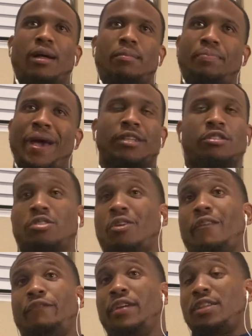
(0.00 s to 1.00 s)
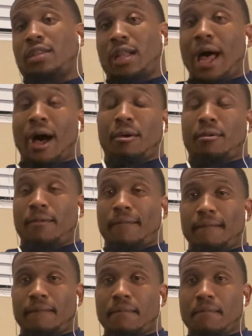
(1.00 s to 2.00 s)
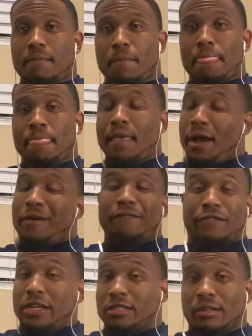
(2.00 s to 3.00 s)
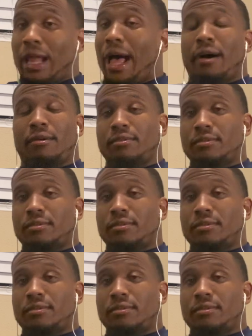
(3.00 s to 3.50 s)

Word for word: Pacers gonna fizzle out. They gonna fizzle out.